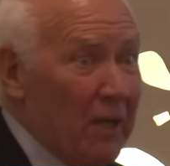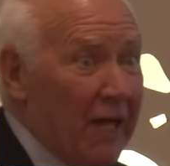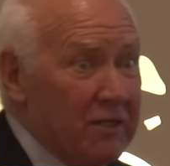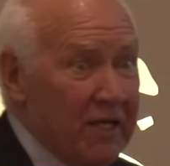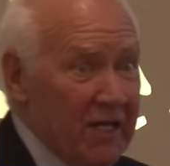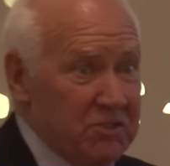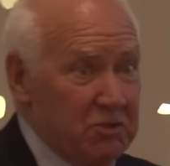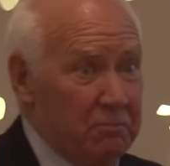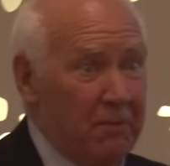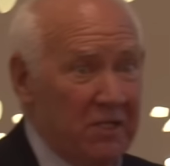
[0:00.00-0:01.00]
bladder
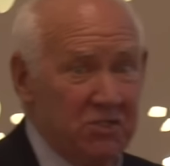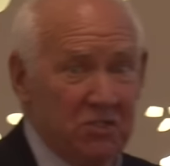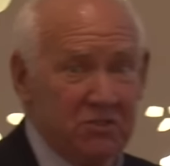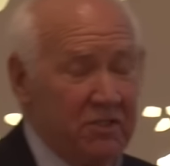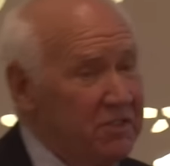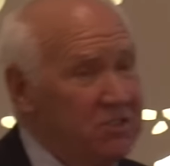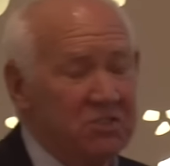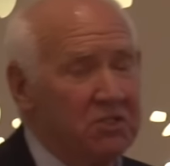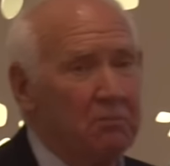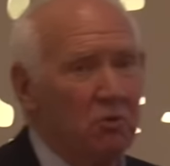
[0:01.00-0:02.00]
cancer patients. And this
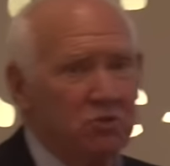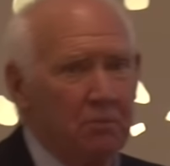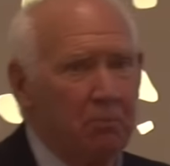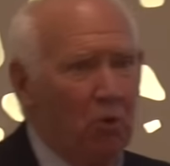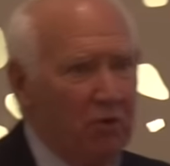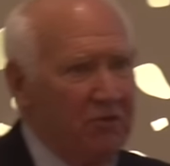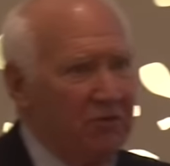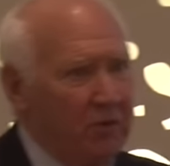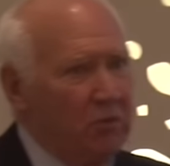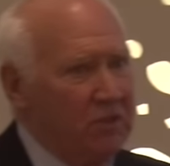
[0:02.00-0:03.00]
is the most important
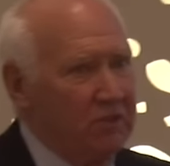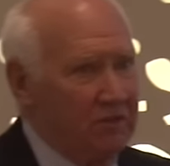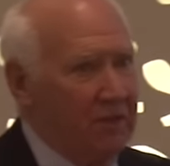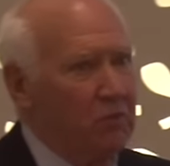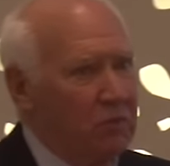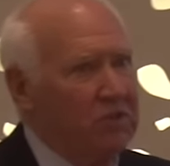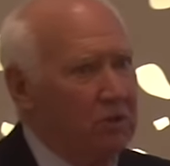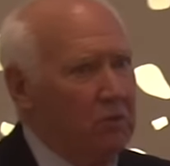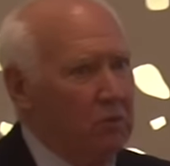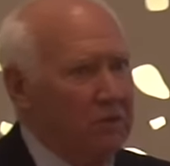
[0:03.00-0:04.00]
thing we think we
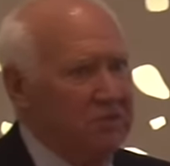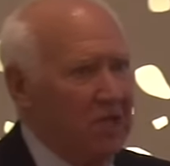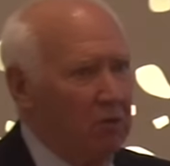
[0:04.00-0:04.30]
do, is